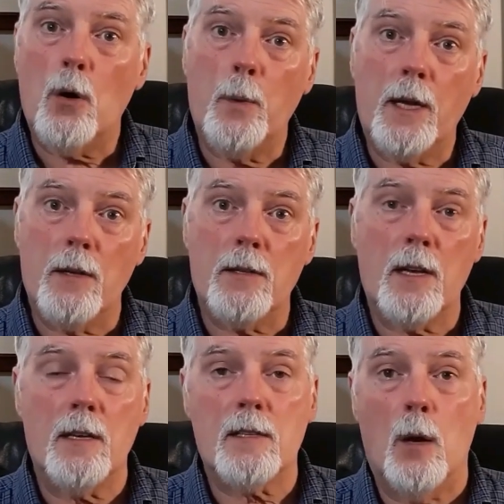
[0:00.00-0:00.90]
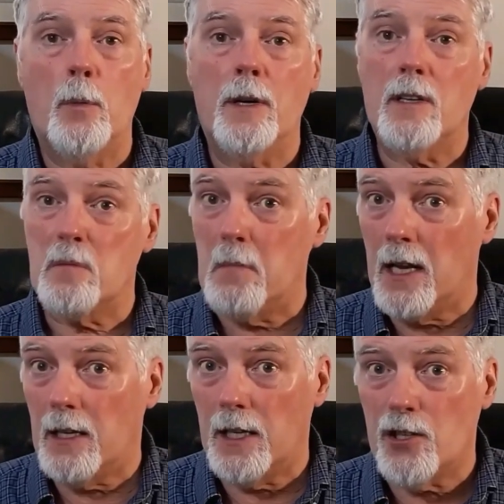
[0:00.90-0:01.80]
we can say someone is
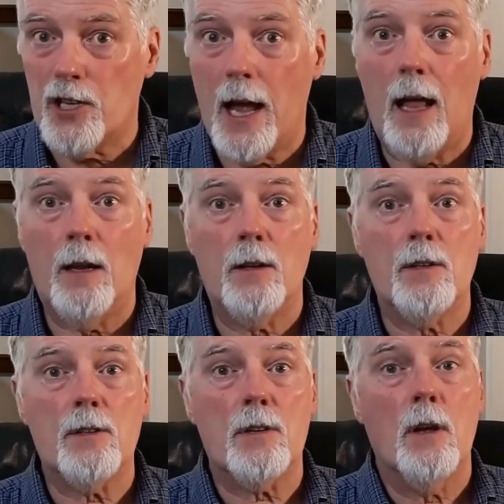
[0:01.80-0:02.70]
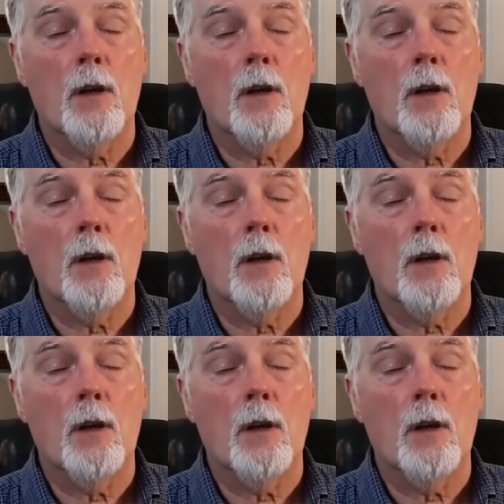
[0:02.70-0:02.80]
mentally challenged,